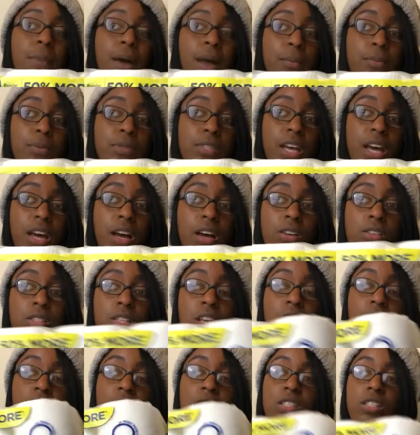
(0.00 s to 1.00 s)
paper towels.
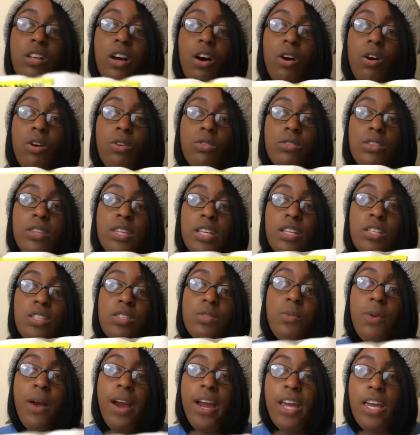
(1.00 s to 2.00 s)
So
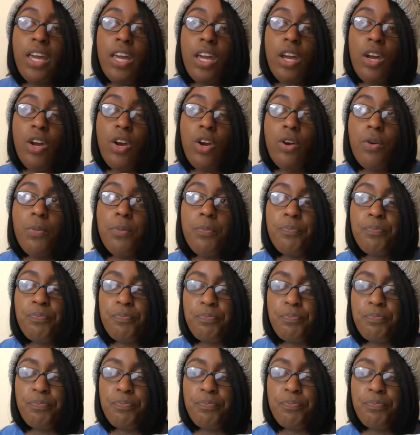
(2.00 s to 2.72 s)
this right here,